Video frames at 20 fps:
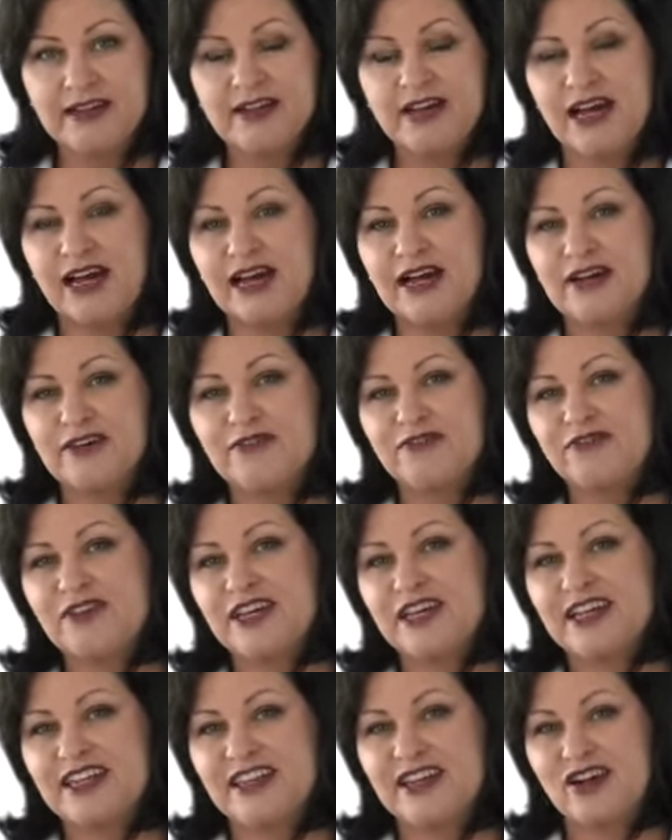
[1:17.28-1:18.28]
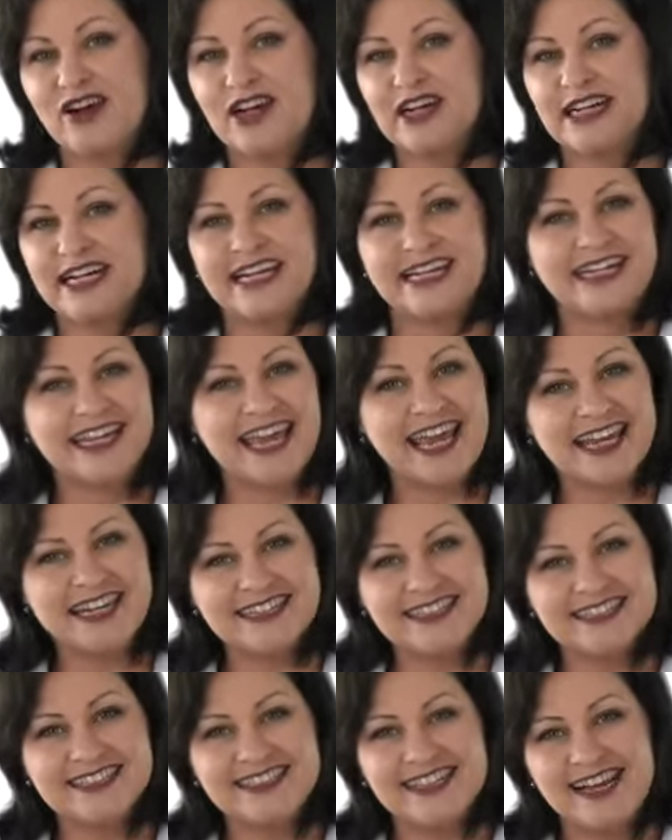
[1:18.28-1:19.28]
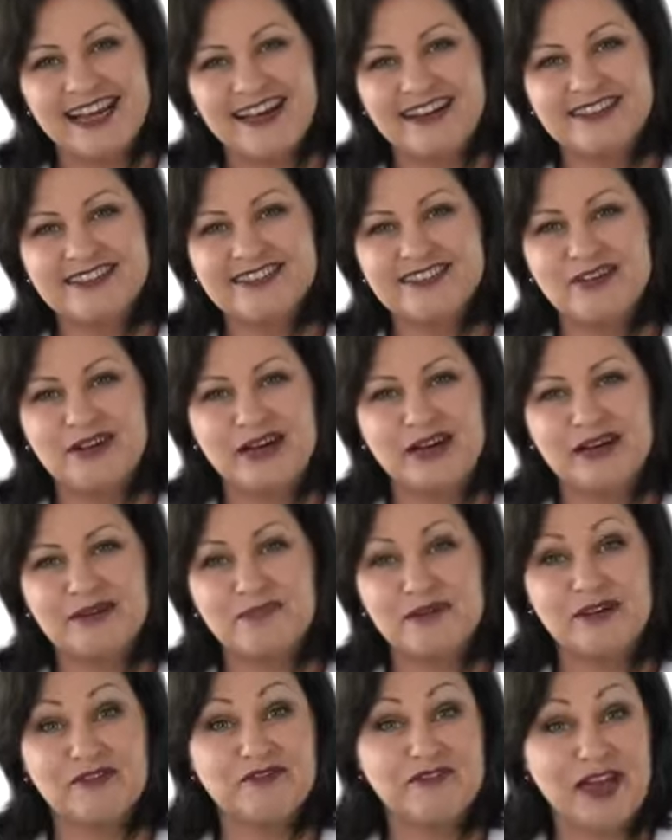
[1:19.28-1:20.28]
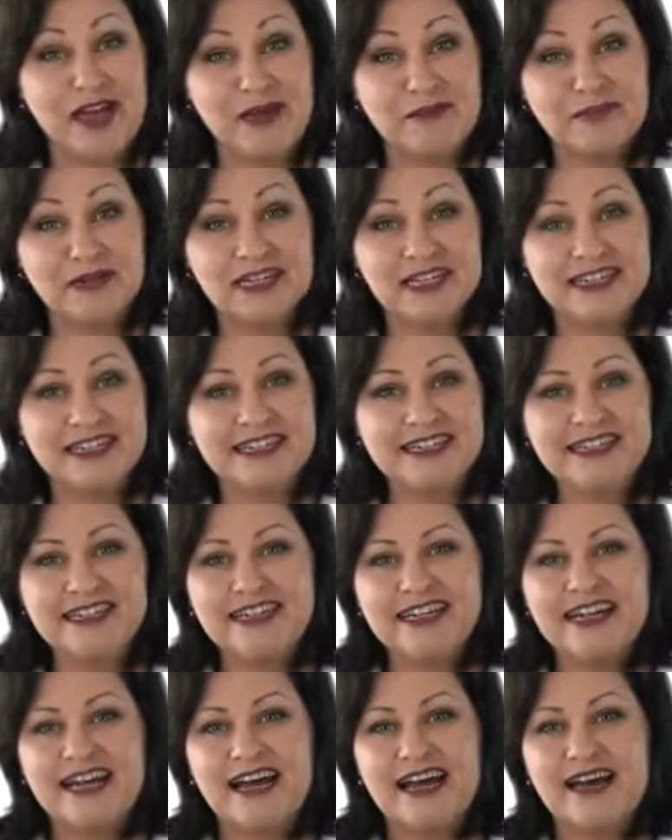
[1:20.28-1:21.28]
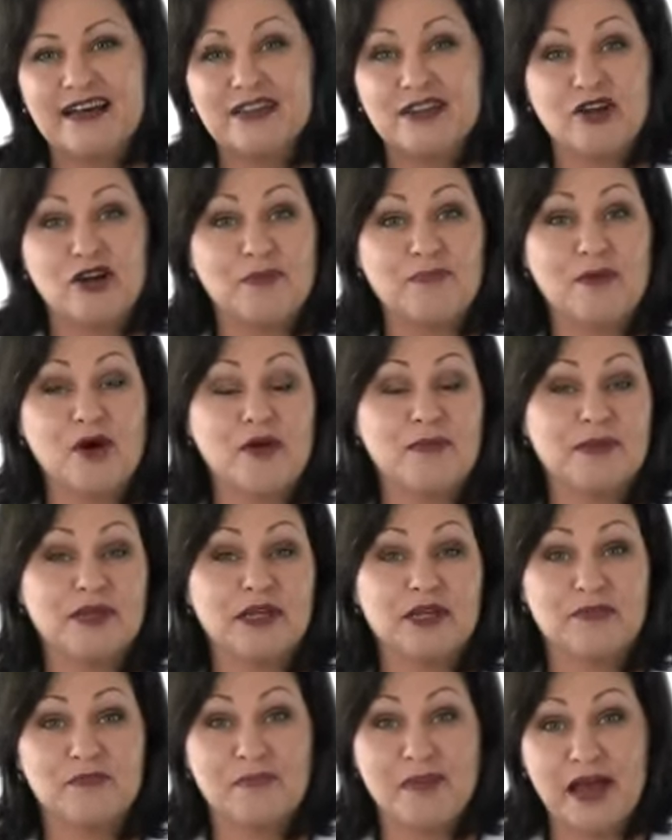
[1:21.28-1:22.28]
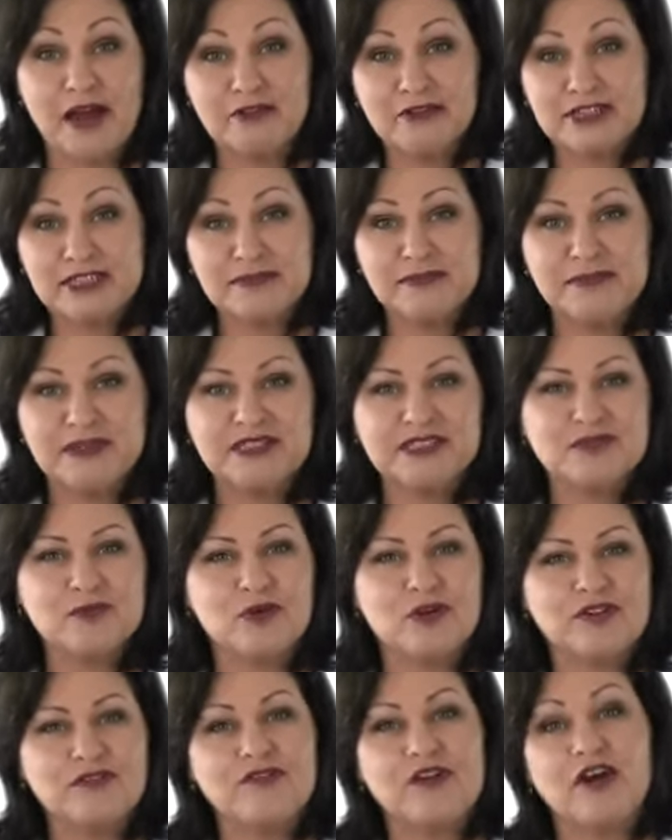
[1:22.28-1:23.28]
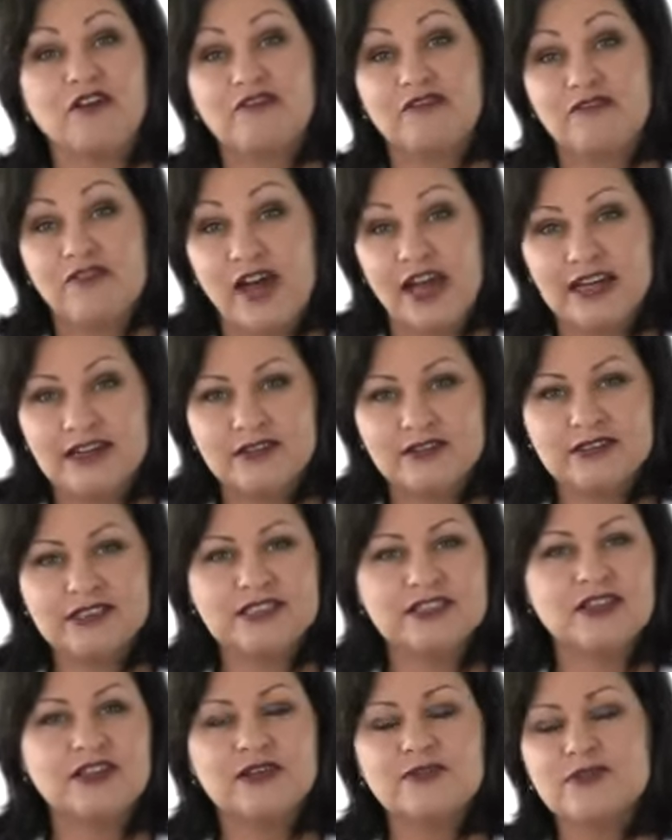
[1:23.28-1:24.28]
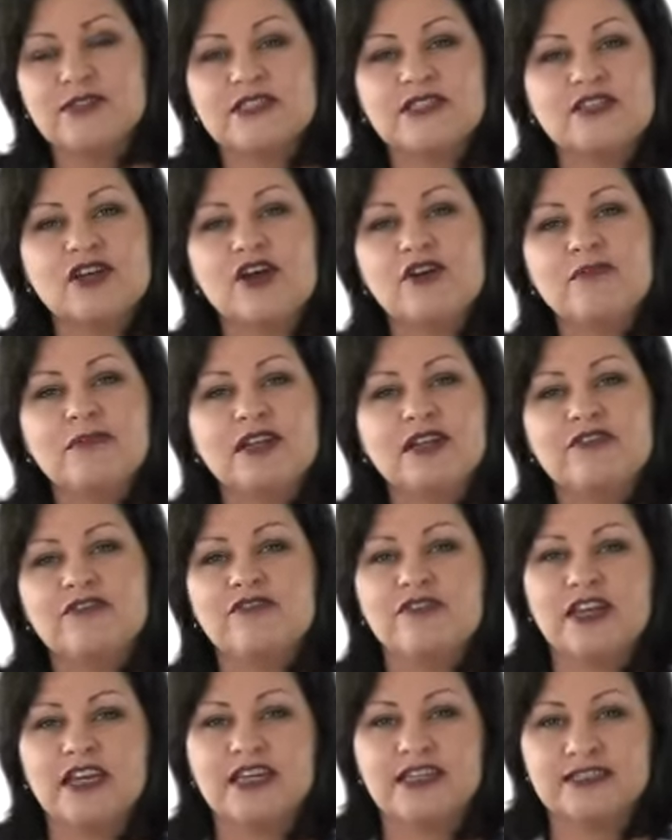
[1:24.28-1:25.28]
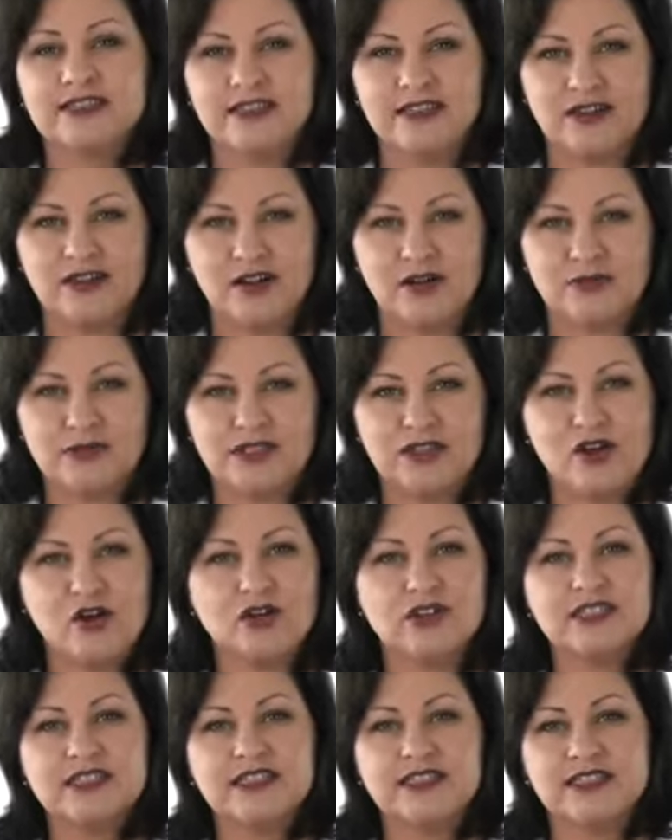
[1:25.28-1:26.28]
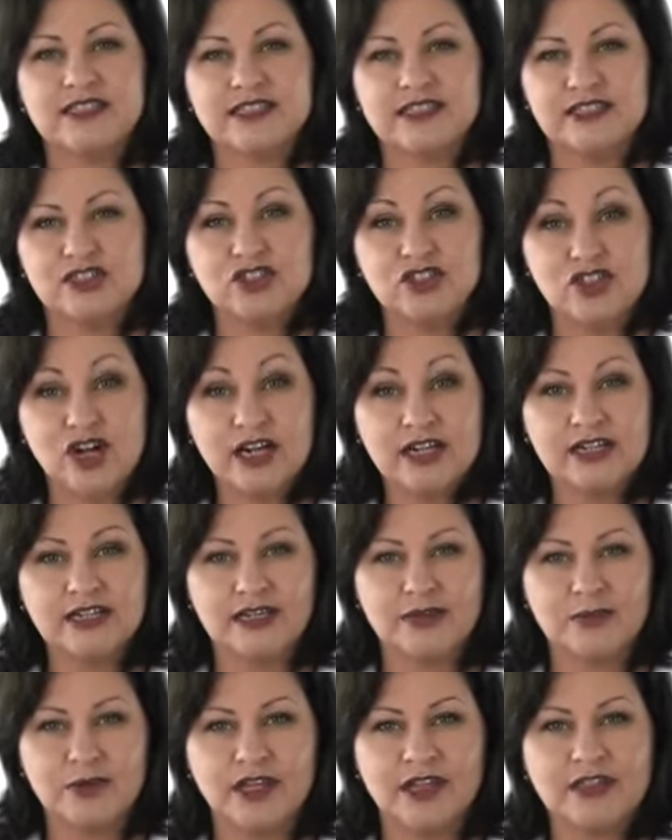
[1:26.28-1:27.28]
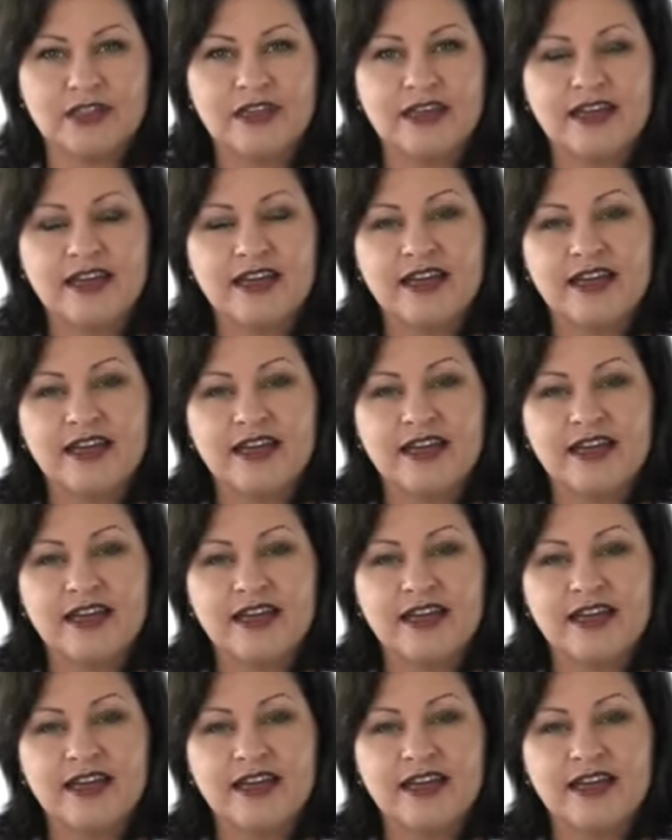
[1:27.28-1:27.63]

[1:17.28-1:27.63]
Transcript: Fear that I'd let Kent down, my family, that I might be an embarrassment. What if I failed? So there were so many fears that I was constantly struggling with.